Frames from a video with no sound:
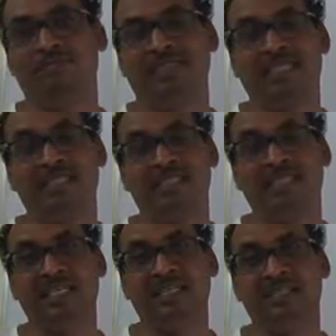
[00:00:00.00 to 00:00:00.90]

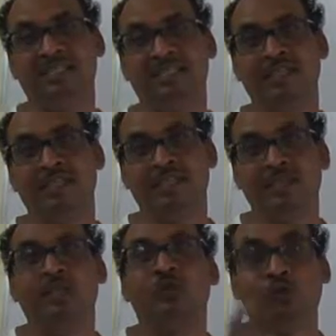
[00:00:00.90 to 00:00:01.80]
Resistance,
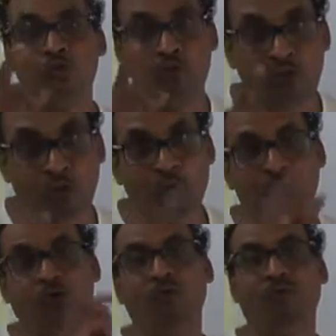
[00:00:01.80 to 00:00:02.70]
due
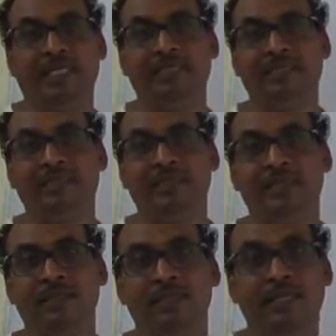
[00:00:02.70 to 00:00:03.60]
to which
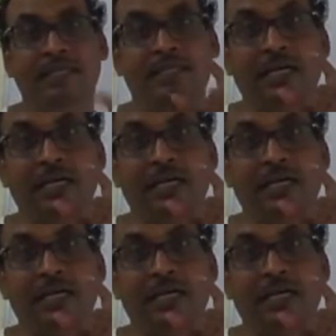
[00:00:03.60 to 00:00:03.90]
it